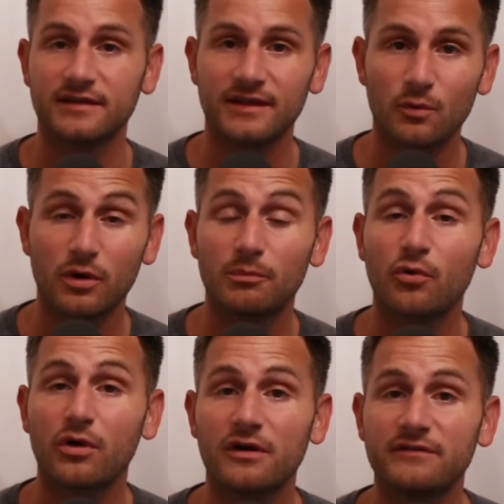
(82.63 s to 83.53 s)
said they want
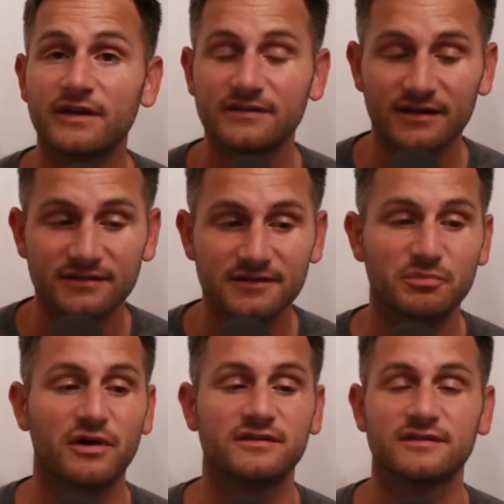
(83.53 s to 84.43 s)
more of a Tesla
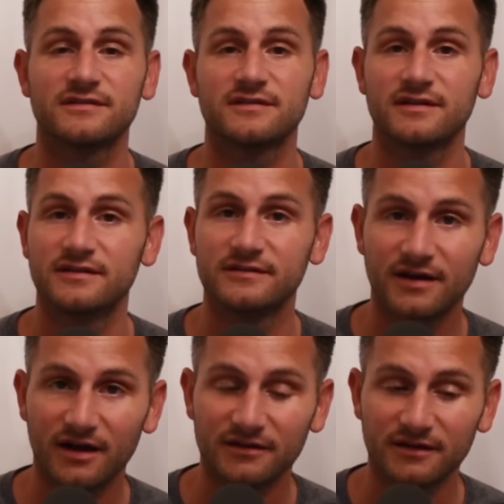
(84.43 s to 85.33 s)
presence in
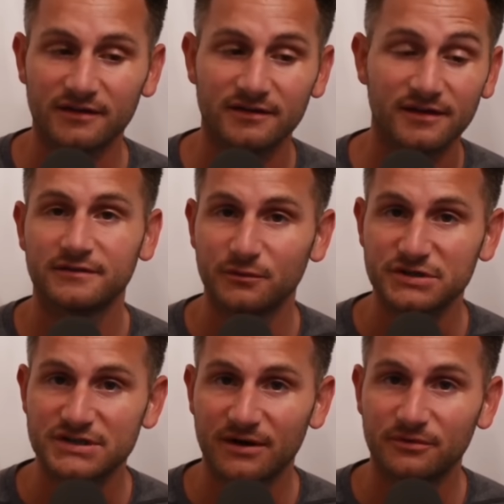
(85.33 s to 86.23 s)
Thailand, to
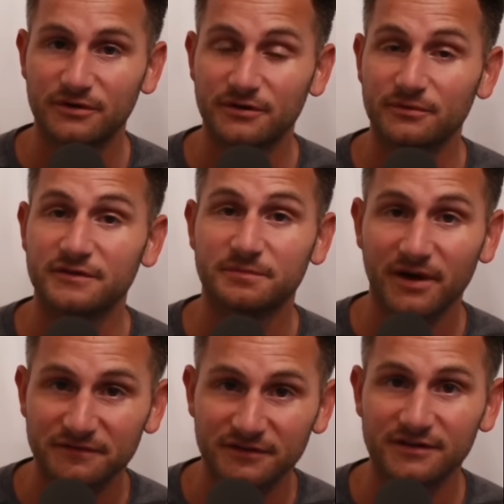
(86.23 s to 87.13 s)
which I would
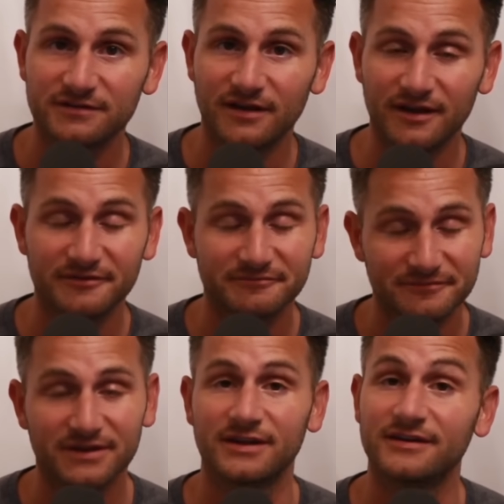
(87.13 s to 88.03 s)
respectfully say,
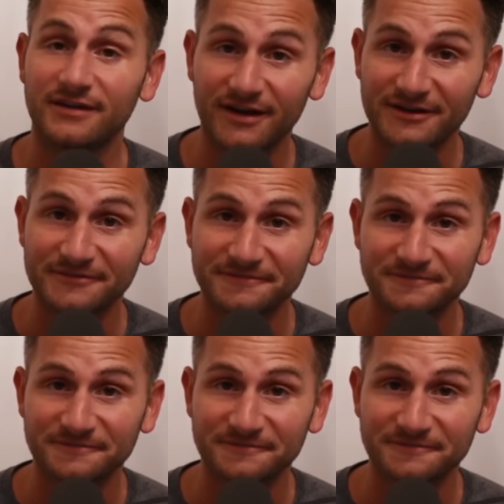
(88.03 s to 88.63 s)
get in line.